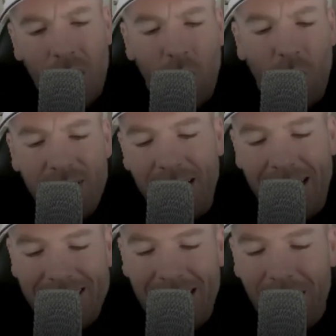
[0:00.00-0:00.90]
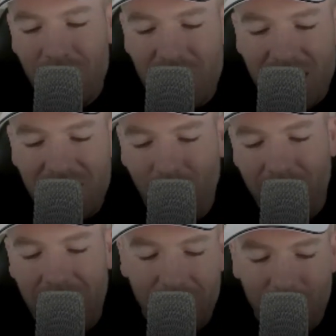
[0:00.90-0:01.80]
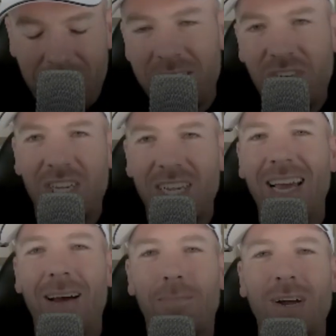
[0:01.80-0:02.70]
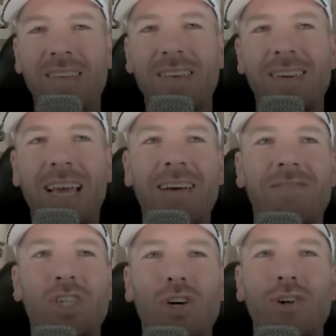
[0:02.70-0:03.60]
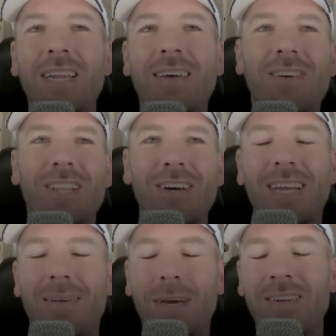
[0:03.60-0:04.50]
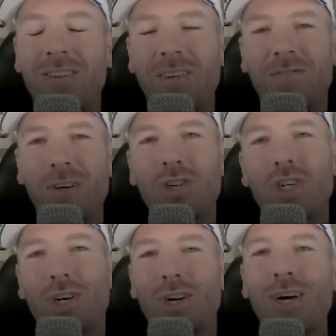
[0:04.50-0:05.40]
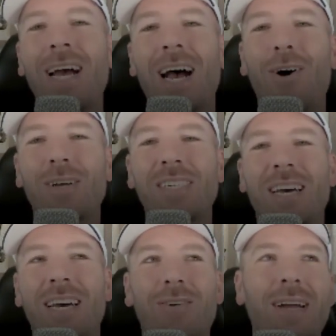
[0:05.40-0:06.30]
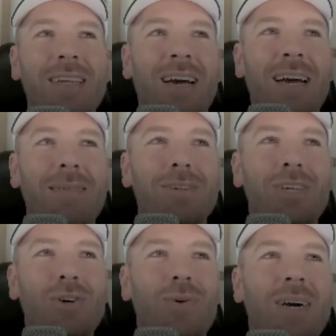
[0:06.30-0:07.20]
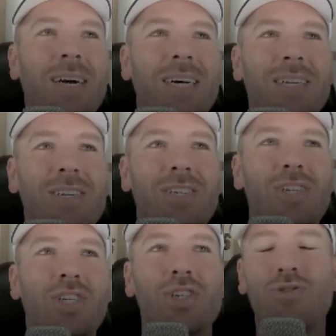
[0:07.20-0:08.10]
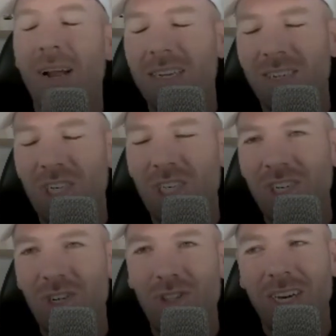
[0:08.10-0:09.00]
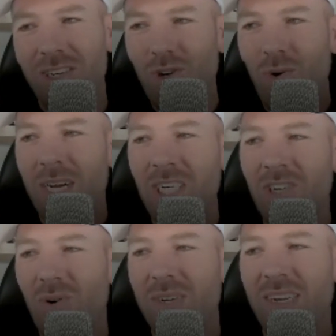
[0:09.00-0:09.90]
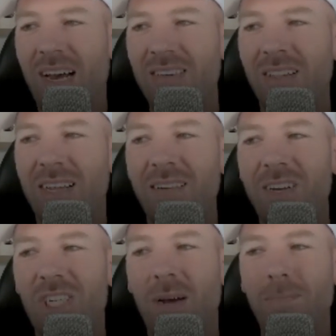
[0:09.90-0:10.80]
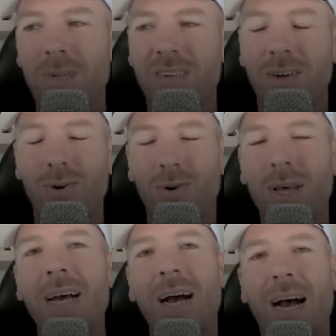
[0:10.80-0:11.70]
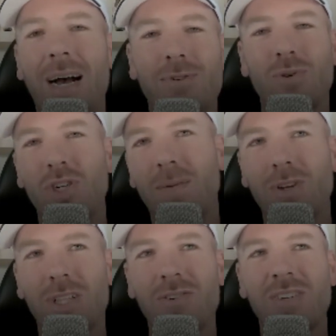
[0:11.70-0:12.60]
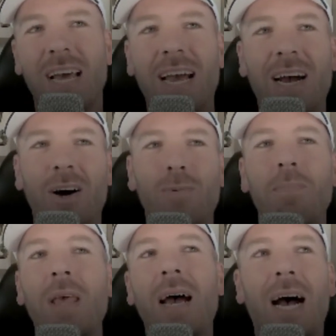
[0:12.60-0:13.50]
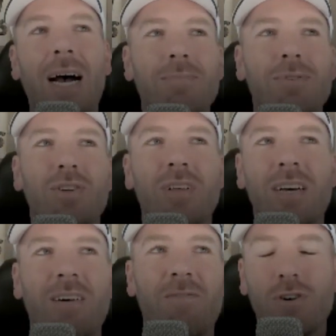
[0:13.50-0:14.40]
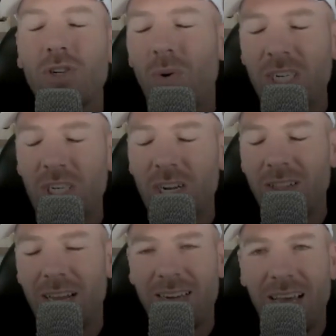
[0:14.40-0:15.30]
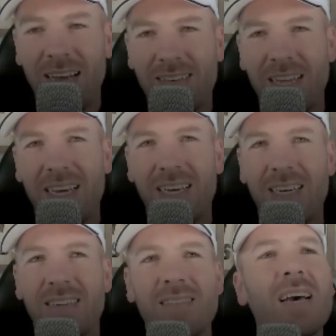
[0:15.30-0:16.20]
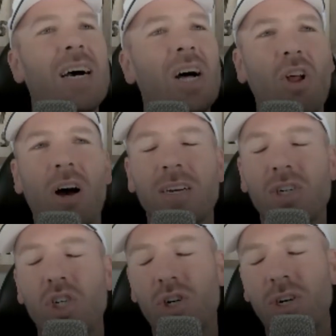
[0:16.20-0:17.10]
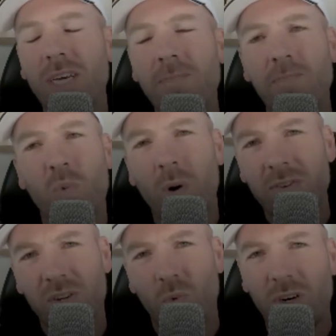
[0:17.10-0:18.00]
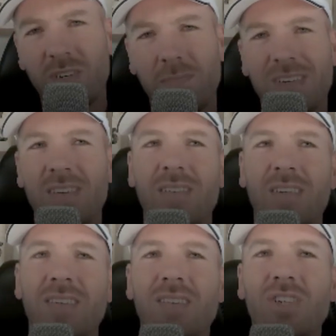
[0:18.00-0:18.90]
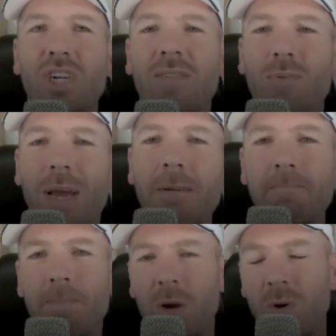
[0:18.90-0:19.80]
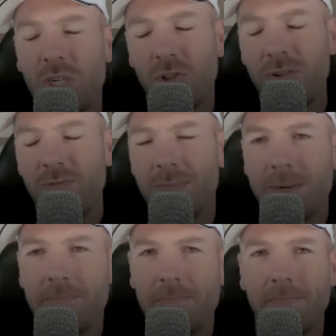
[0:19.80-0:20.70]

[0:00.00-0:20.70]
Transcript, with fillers: with that now as, as we kind of reach the uh, present day of the journey and even looking a bit into the future always a great time to uh, transition to the two questions always asked at the end of each episode. Um, so we'll jump to those now. Um, so the first question I'd like to ask is: Along your journey, what was the worst business decision you ever made? What'd you learn from it?